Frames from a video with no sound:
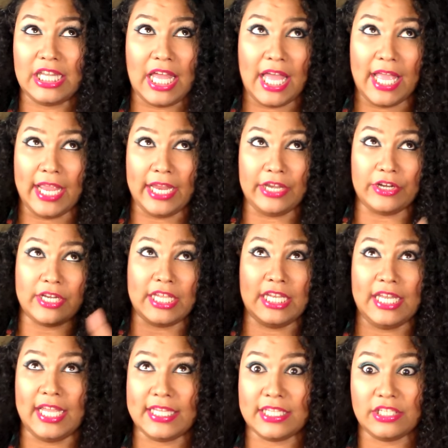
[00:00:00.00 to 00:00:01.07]
aligned or
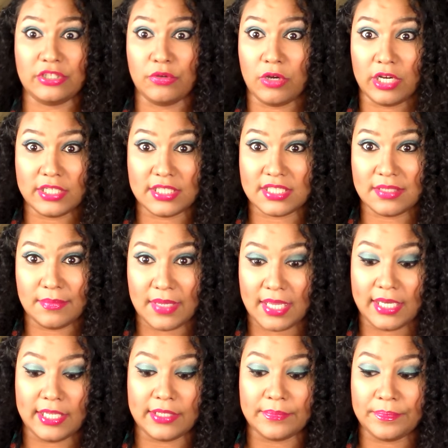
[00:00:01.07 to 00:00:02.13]
connected you are to
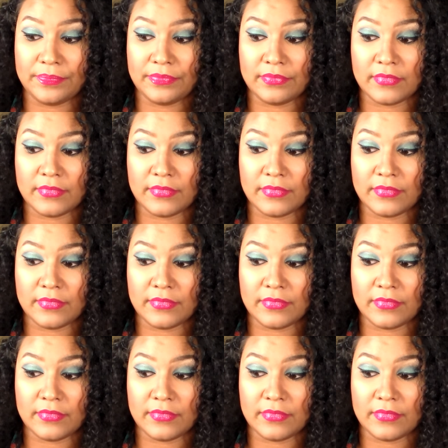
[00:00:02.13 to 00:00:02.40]
somebody